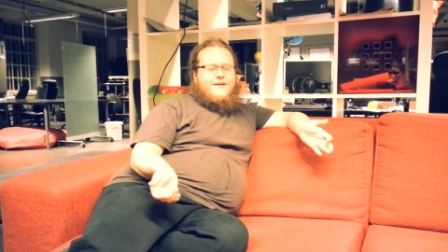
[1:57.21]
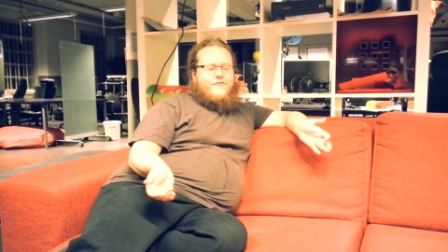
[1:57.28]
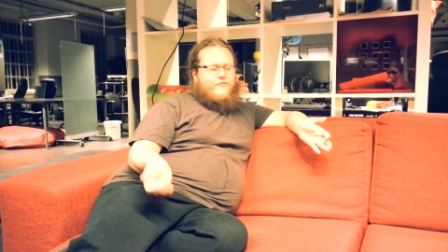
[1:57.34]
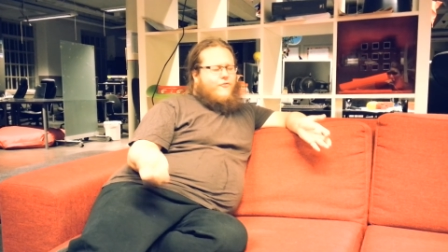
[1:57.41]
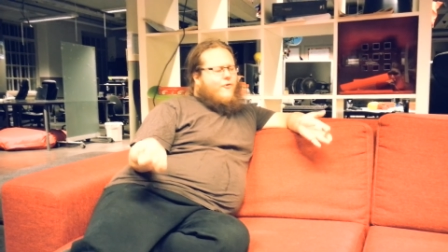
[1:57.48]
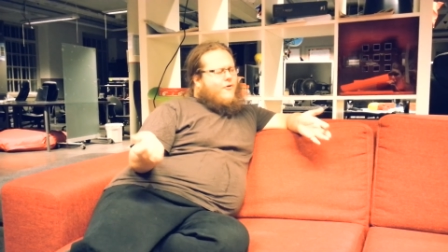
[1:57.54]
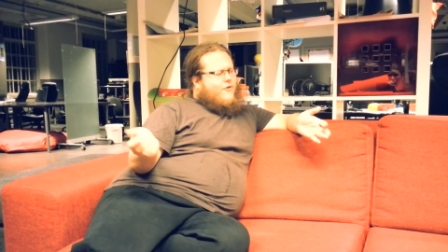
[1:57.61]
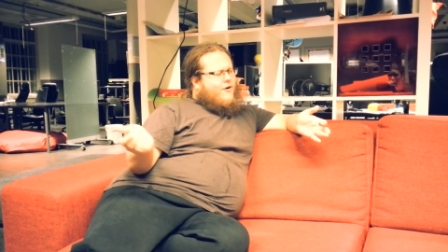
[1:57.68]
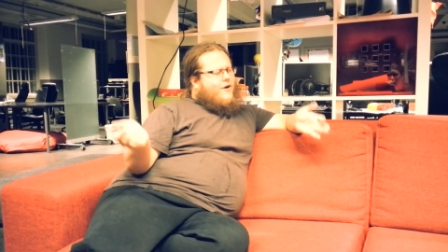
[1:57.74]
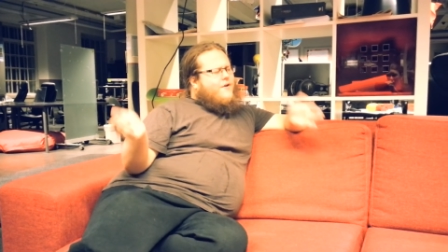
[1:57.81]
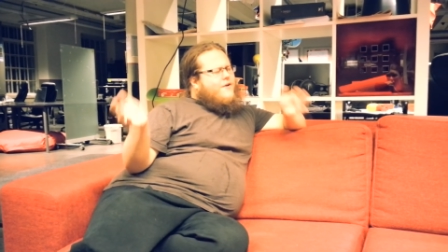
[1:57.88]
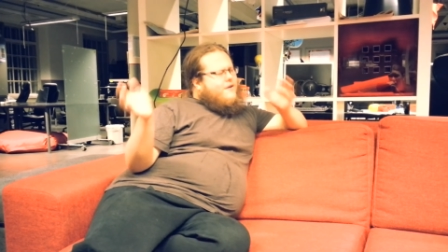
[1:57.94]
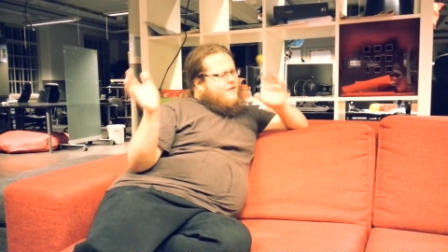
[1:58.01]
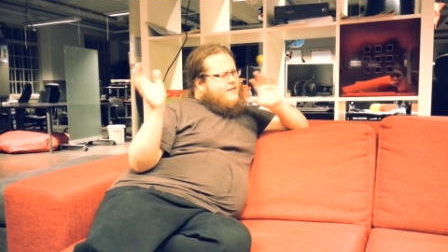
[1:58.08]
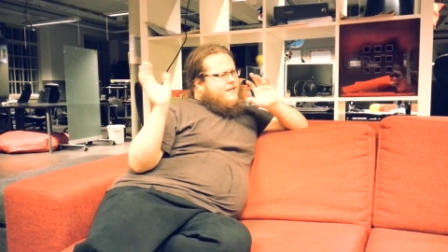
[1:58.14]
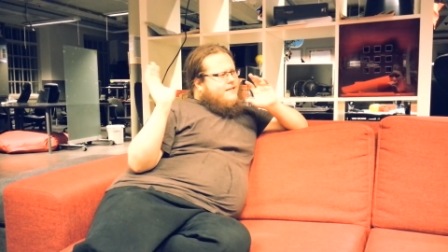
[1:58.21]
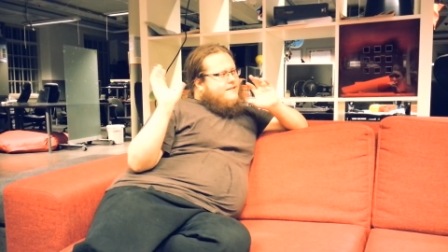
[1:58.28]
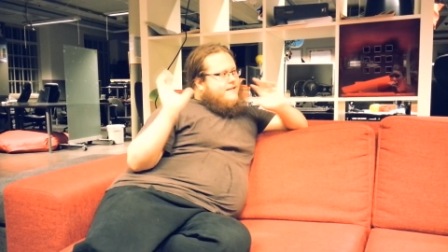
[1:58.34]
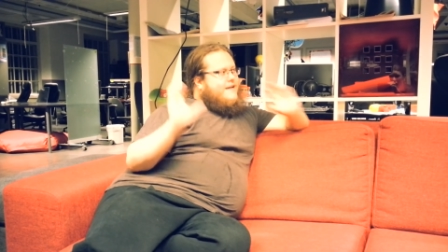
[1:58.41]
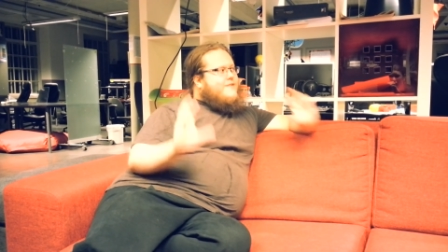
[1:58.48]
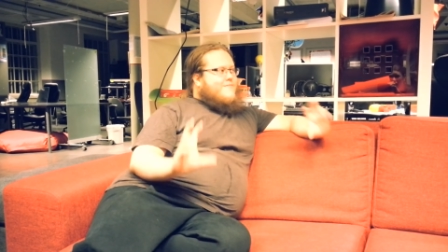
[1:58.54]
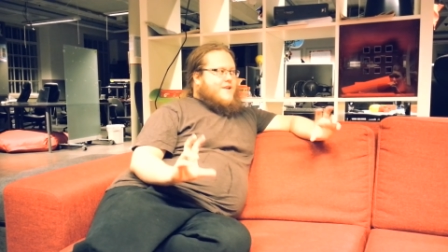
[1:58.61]
For like
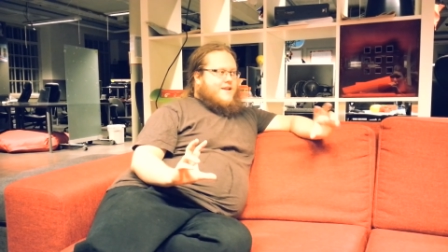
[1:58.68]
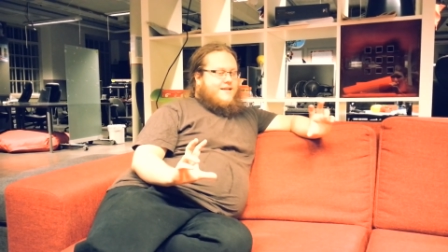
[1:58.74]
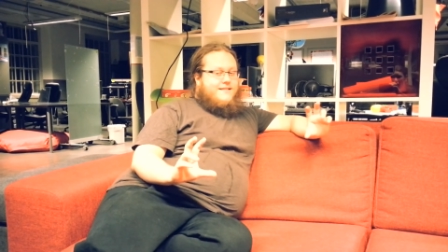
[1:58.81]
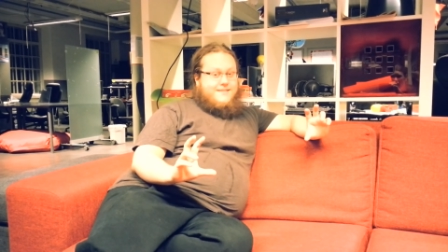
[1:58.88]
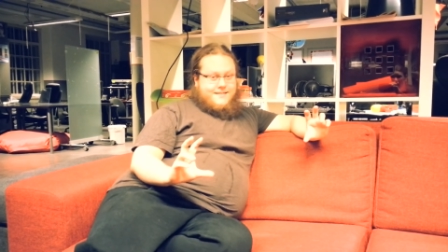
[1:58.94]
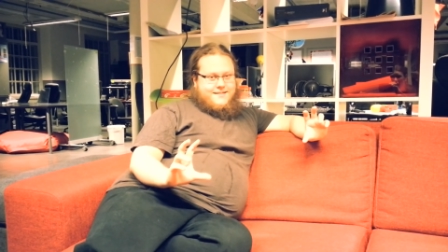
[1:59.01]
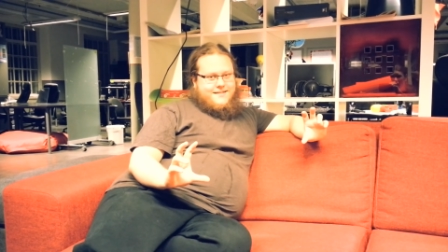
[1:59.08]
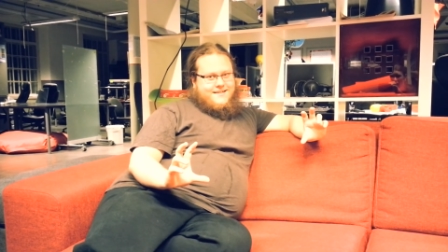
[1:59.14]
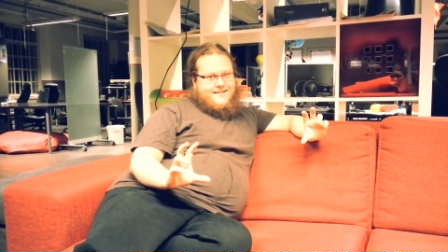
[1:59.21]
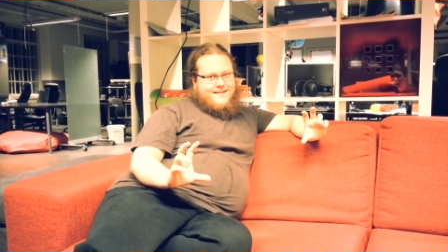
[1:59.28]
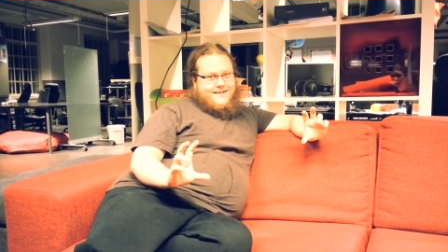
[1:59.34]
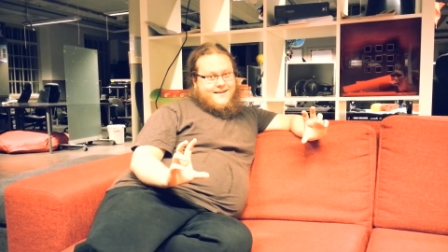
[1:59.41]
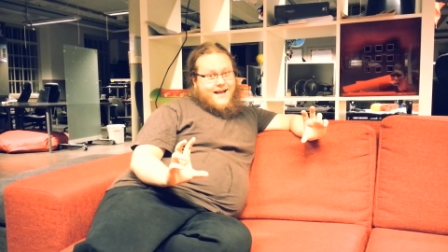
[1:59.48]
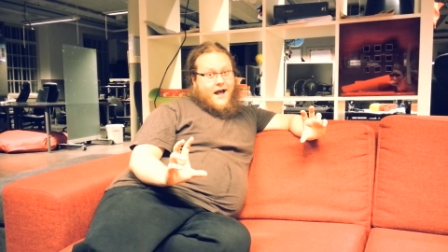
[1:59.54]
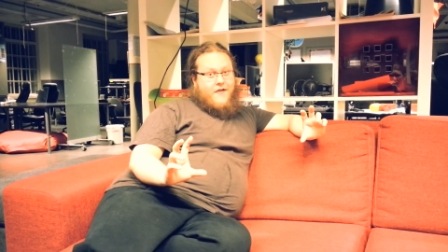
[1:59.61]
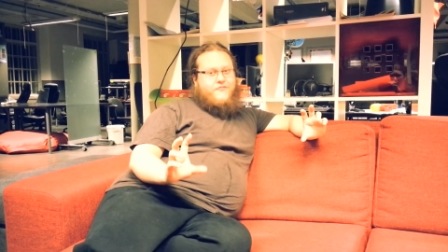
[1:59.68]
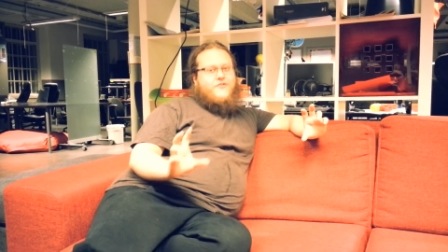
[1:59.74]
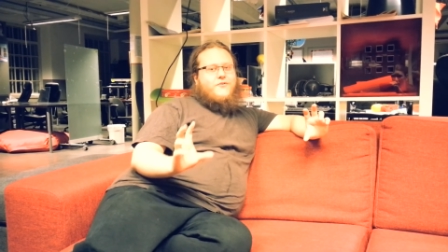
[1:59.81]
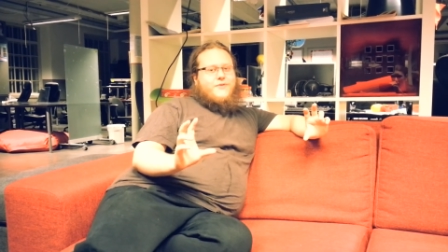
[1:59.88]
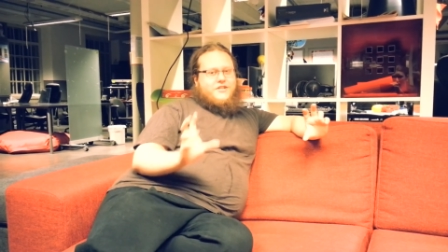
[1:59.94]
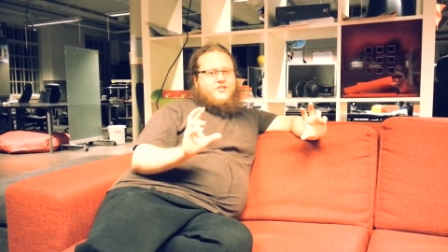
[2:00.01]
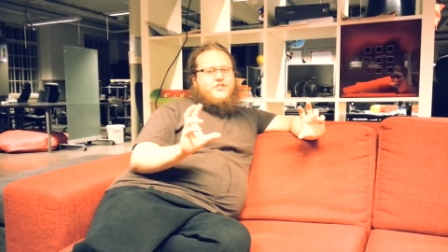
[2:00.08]
10 minutes,
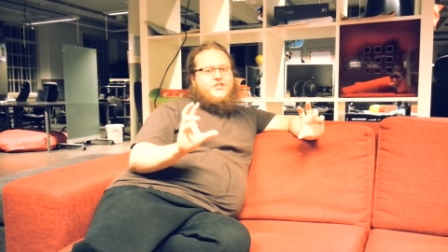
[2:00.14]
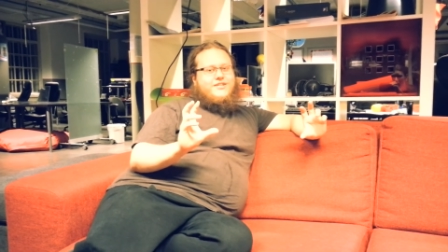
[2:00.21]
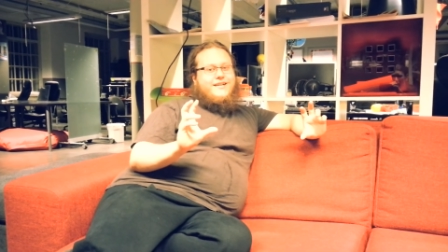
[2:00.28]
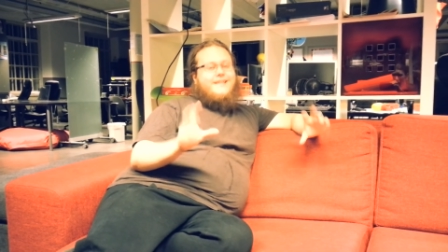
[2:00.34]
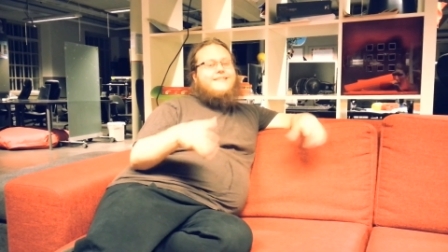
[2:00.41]
after which